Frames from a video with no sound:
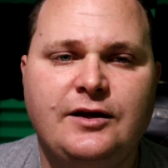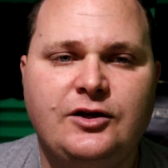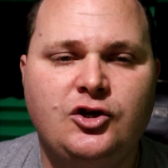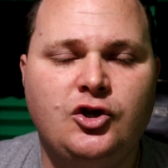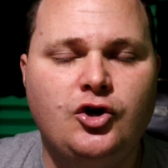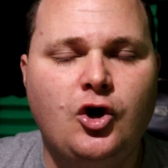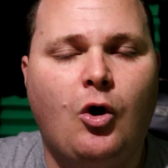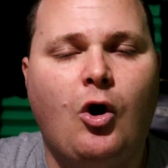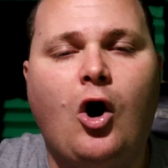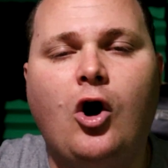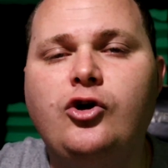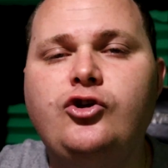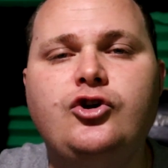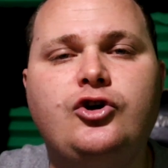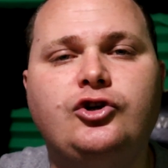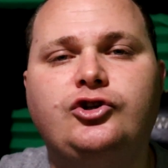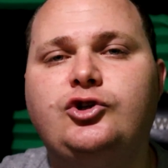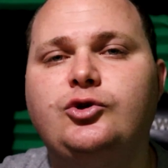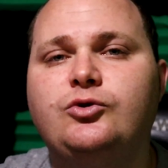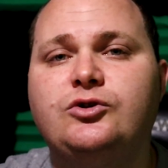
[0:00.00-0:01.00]
you know, all you
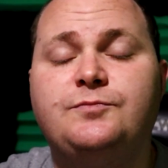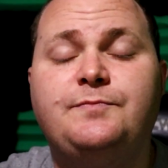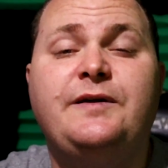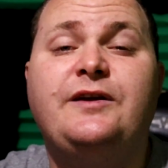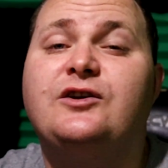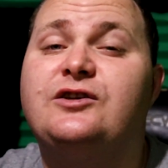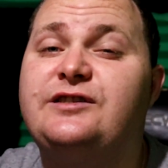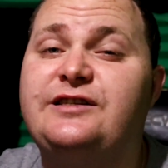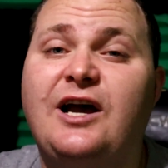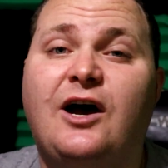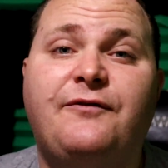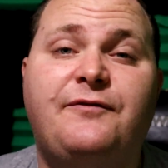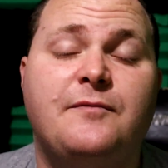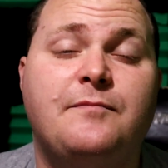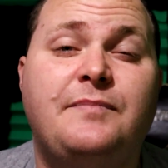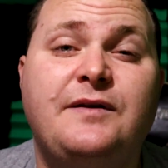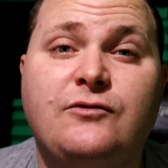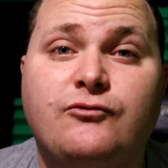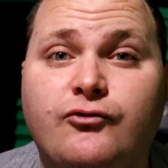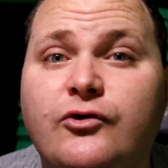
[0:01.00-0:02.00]
could do is be yourself
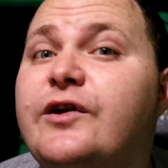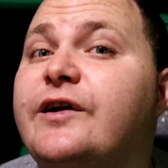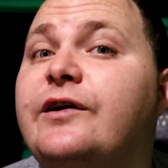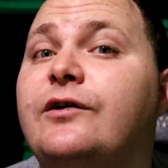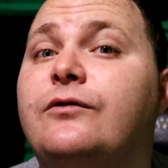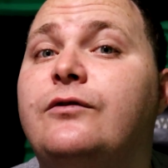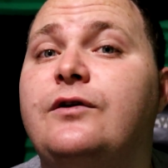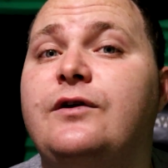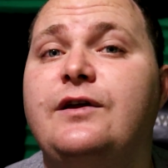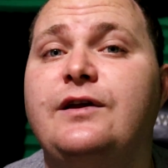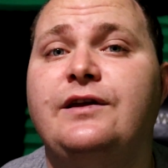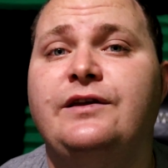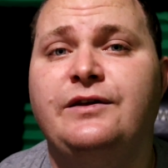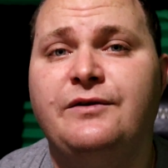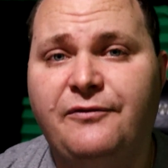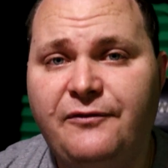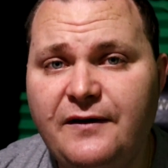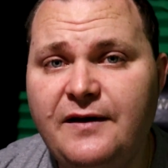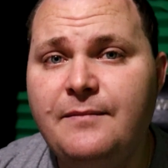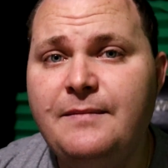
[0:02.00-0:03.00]
and be real.
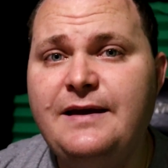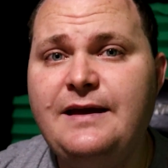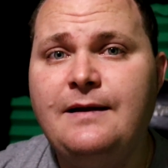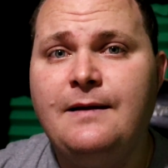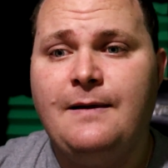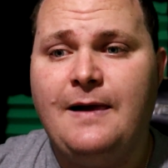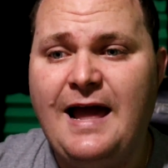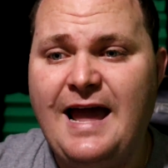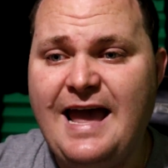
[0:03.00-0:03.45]
You feel me?